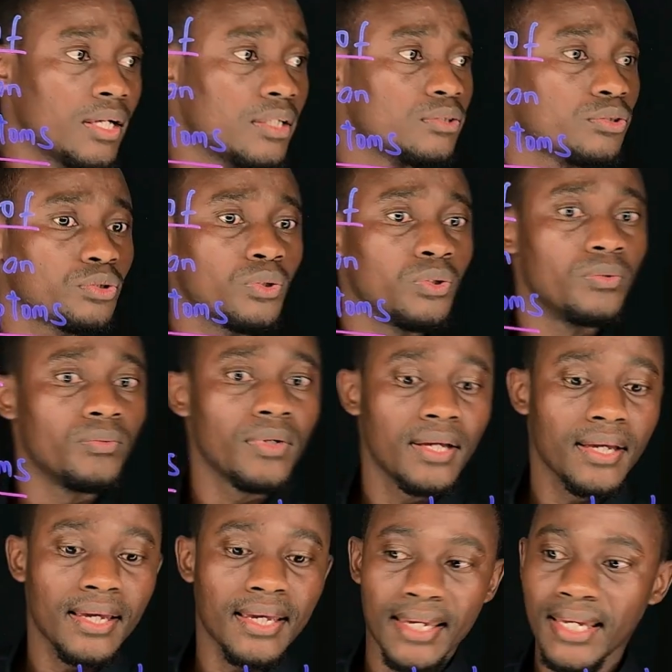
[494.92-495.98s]
So
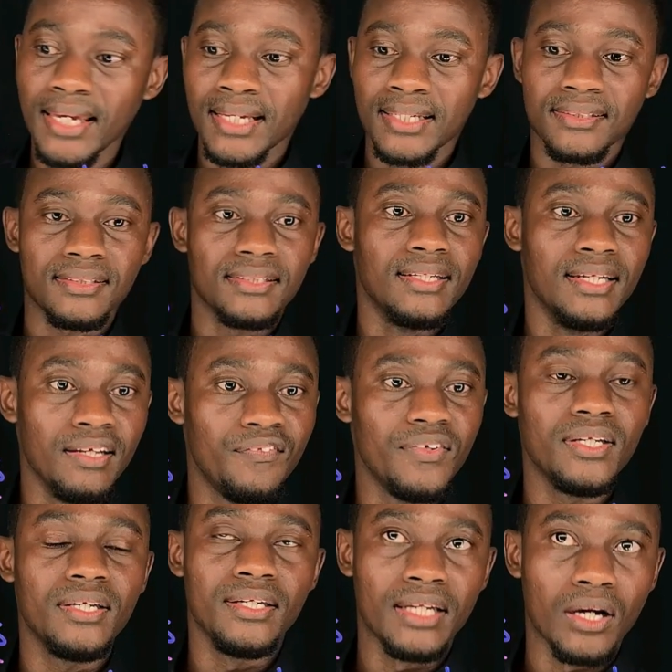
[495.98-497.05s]
he is
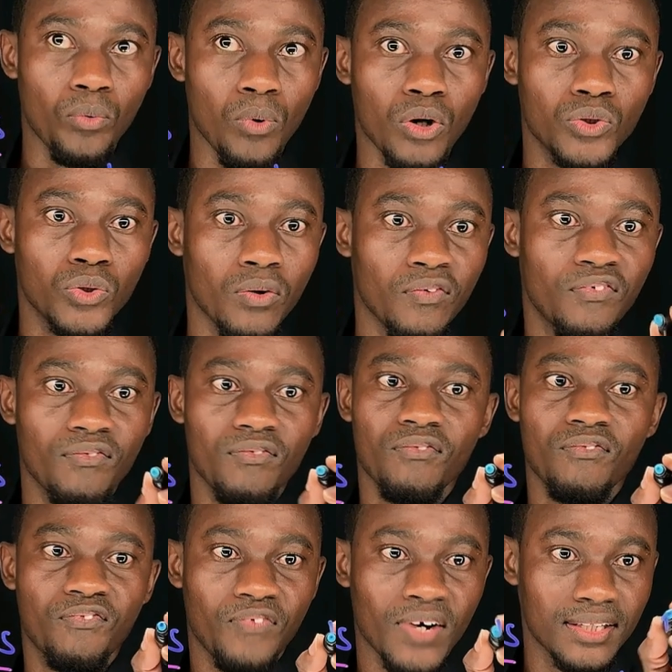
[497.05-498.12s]
living in a world of
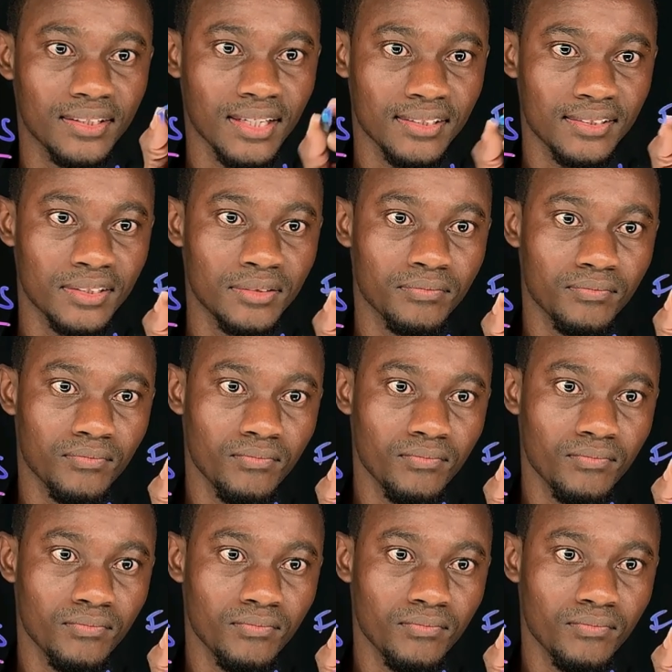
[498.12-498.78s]
fantasy.